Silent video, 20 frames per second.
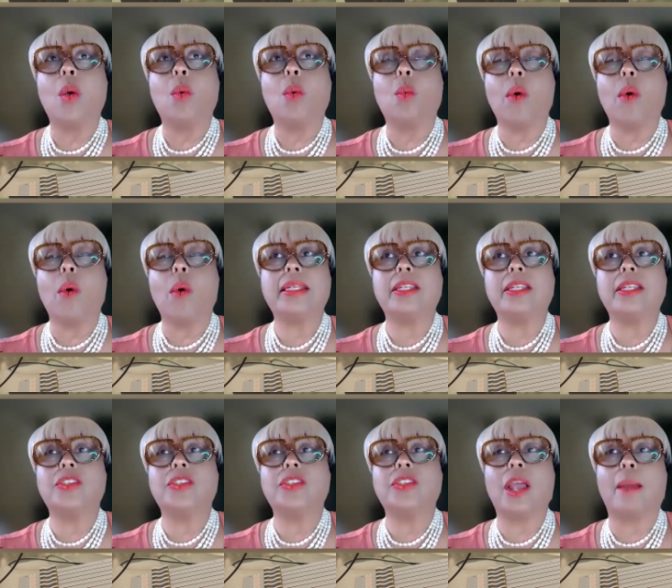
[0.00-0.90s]
wanted to
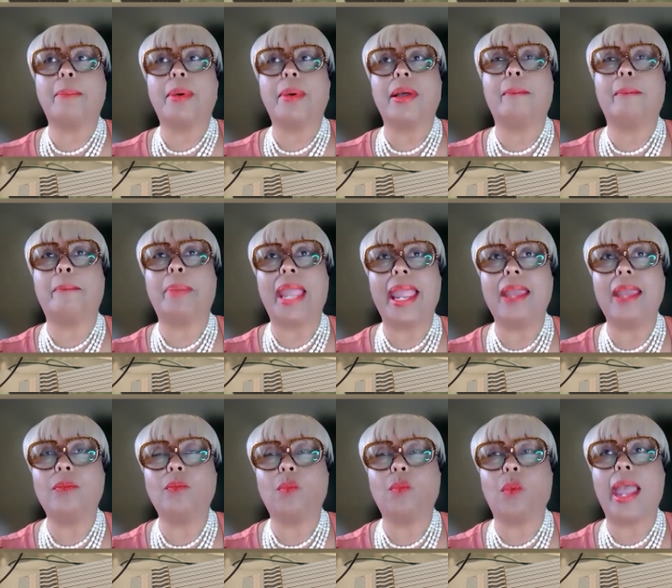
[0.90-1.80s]
jump on the
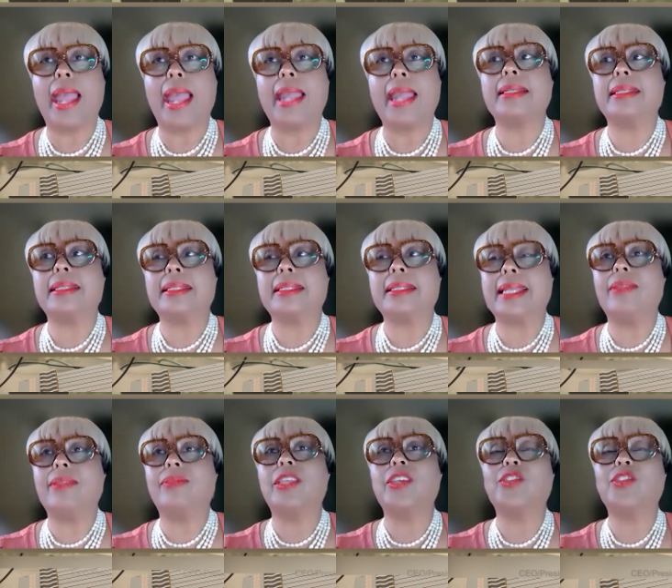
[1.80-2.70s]
bandwagon to
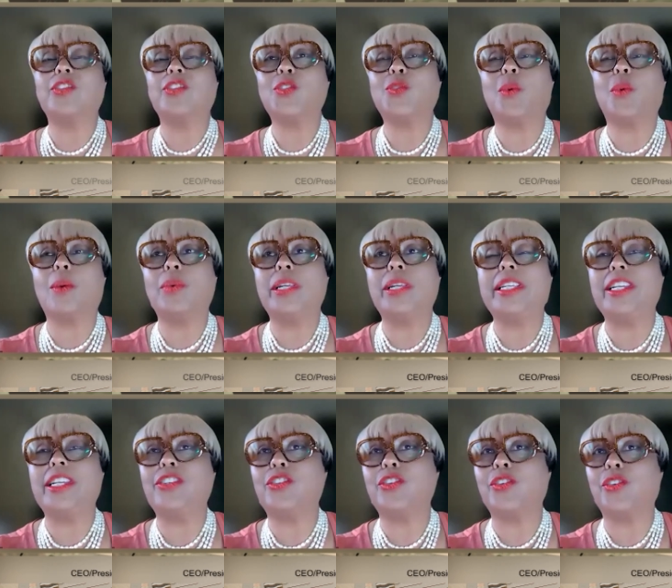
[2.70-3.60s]
say, this is what we
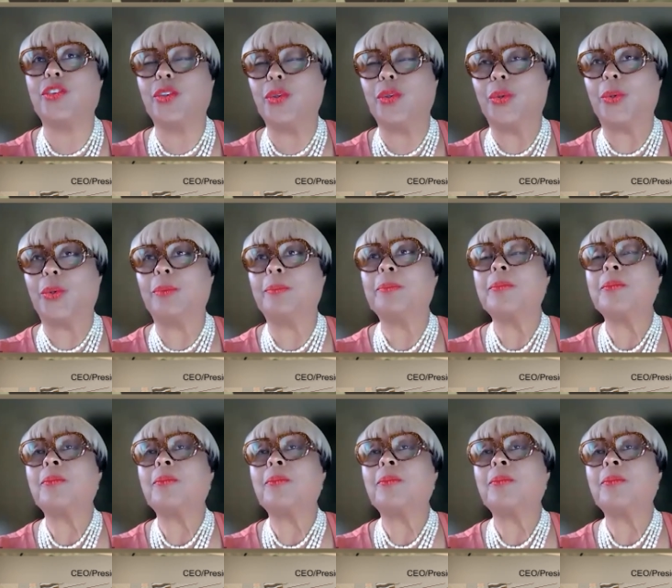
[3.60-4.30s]
need to do.